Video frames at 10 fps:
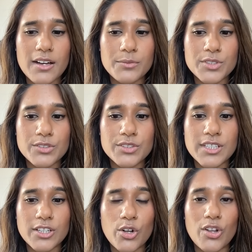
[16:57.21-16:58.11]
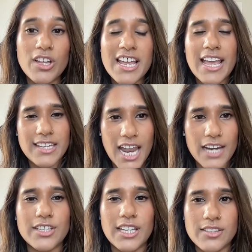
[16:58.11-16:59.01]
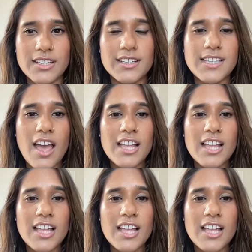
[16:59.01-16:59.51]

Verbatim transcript: I'm still single." And Natalie, get this.